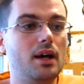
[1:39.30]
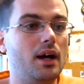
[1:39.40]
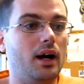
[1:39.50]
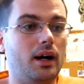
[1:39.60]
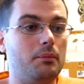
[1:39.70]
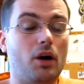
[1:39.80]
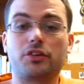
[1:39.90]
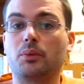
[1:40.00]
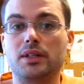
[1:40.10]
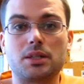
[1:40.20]

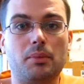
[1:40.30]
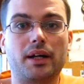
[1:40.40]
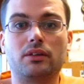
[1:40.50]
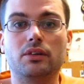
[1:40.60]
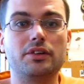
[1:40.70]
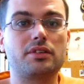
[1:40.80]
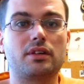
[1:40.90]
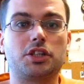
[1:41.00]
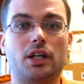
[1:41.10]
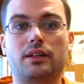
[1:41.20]
Also went to Michael's,
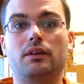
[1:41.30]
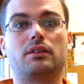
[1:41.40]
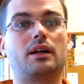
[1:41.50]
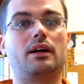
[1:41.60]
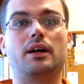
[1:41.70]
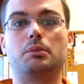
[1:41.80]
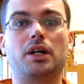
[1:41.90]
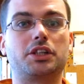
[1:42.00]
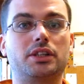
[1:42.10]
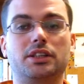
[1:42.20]
checked out their
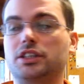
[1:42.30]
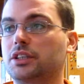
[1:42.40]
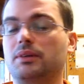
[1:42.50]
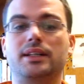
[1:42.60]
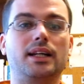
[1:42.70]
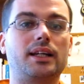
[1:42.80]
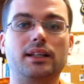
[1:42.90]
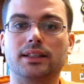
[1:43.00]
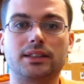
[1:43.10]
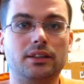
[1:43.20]
airbrushes, just
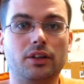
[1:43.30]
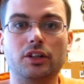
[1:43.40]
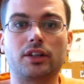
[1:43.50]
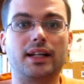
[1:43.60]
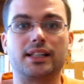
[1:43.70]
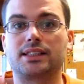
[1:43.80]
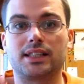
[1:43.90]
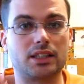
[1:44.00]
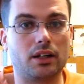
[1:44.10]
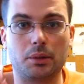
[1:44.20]
ridiculous. You know, you're looking at
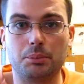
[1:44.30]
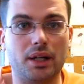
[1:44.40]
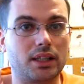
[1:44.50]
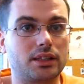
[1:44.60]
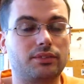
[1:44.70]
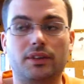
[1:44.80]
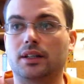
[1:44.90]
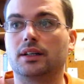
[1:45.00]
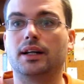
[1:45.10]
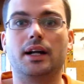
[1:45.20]
$600
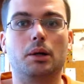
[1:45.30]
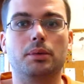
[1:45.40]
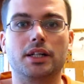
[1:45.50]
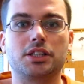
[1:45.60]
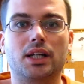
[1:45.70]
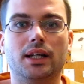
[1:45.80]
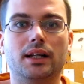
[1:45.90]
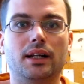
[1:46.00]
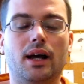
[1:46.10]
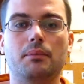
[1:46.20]
for an airbrush kit,
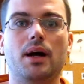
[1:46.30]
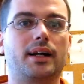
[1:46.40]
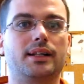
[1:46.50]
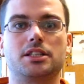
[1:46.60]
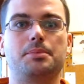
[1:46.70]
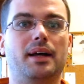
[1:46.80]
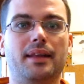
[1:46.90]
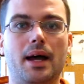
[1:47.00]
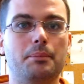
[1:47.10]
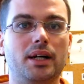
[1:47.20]
and I'm not going to spend
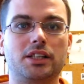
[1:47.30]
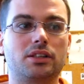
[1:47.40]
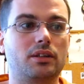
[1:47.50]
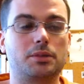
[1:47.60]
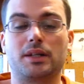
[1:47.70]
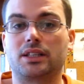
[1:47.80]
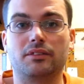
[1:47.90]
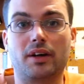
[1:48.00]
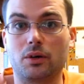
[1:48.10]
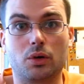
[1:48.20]
that much, especially
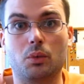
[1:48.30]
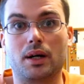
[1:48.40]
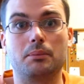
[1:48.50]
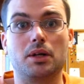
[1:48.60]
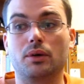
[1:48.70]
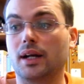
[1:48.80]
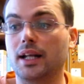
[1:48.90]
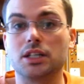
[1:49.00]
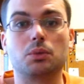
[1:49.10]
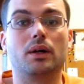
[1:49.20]
if I don't know what I'm doing. I
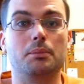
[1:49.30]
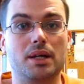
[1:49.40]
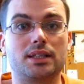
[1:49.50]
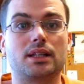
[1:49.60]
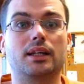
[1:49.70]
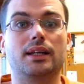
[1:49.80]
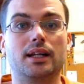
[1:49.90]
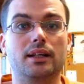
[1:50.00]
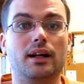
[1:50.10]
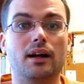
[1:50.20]
just want to basically get
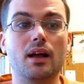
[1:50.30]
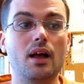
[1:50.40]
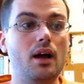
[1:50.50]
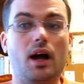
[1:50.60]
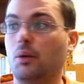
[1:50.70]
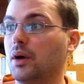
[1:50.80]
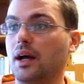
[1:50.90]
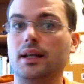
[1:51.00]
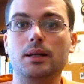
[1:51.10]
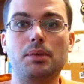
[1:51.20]
in there. I went
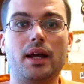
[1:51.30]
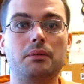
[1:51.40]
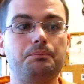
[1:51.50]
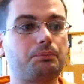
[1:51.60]
on eBay.